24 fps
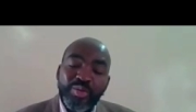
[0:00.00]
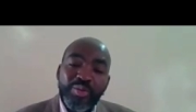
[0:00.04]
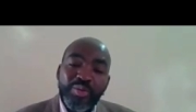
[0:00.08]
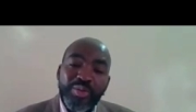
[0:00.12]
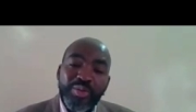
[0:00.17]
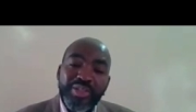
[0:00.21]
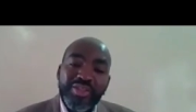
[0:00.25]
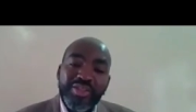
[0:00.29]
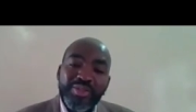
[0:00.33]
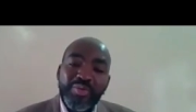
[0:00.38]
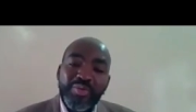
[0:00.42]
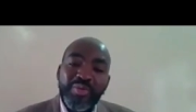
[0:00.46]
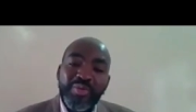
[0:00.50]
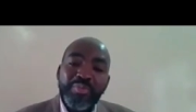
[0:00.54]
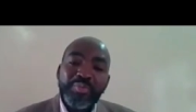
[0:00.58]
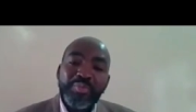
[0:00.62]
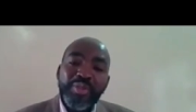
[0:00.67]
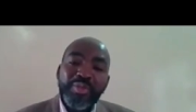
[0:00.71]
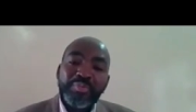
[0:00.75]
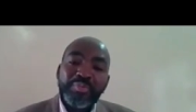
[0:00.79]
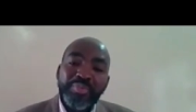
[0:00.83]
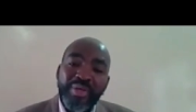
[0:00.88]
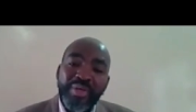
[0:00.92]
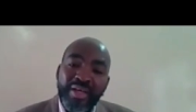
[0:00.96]
which we
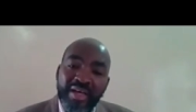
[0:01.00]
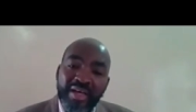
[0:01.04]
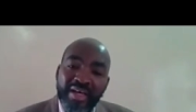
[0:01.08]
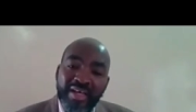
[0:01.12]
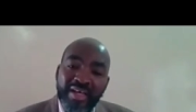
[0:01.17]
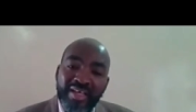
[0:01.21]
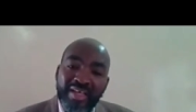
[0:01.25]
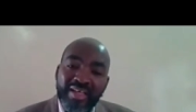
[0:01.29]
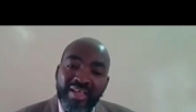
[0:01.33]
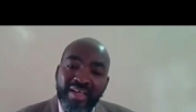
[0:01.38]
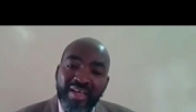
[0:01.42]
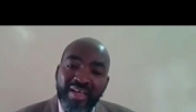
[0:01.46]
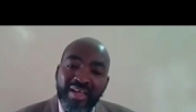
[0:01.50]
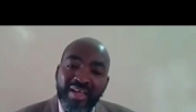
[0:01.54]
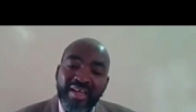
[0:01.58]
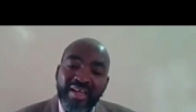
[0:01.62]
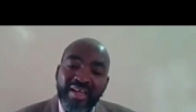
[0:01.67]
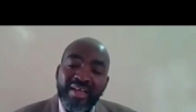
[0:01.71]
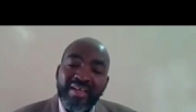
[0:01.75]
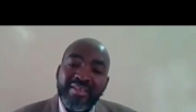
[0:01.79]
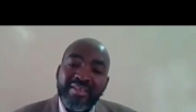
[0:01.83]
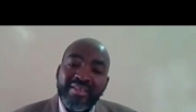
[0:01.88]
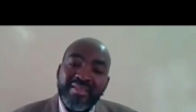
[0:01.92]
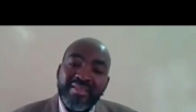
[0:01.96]
prepare
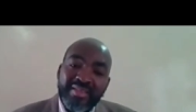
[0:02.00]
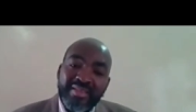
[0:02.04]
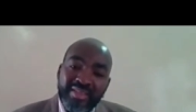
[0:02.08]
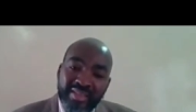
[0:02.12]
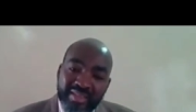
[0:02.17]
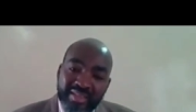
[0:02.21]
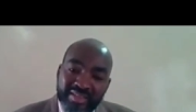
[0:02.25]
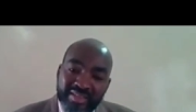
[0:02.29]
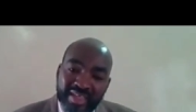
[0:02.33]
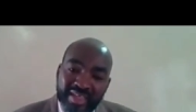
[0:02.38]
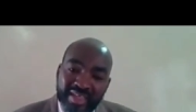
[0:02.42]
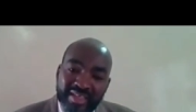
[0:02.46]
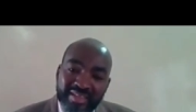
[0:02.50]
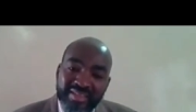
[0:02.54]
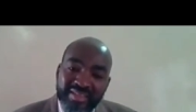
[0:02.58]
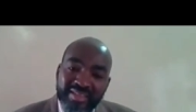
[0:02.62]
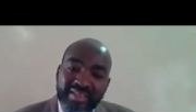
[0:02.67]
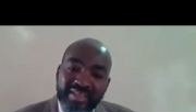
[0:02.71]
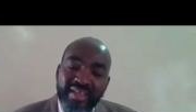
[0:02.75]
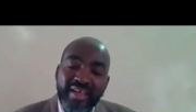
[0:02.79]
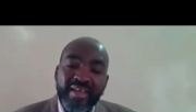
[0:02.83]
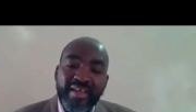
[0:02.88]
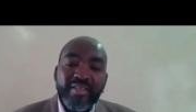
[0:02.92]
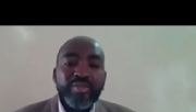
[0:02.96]
teenagers
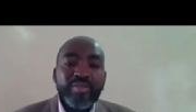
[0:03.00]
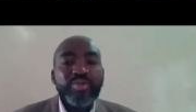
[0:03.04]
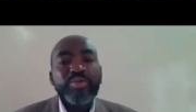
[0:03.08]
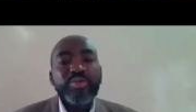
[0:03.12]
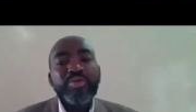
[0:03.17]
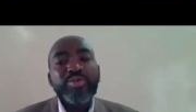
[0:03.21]
into